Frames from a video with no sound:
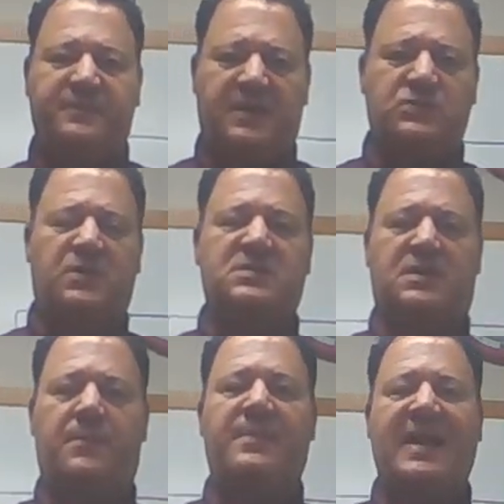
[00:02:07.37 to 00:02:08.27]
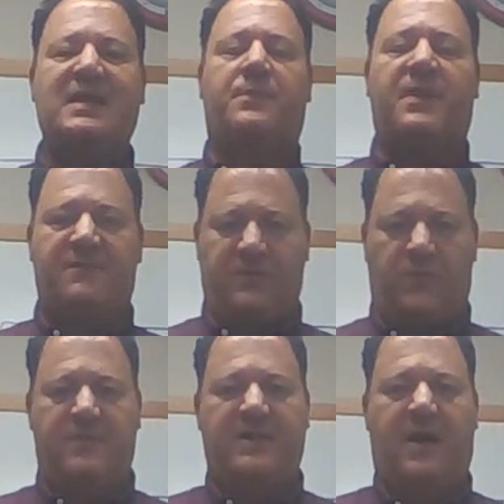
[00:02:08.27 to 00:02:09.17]
It's what's the makeup of the
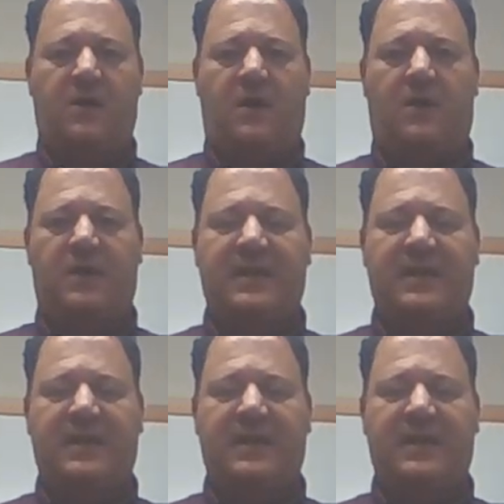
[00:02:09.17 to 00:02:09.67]
rubbing alcohol.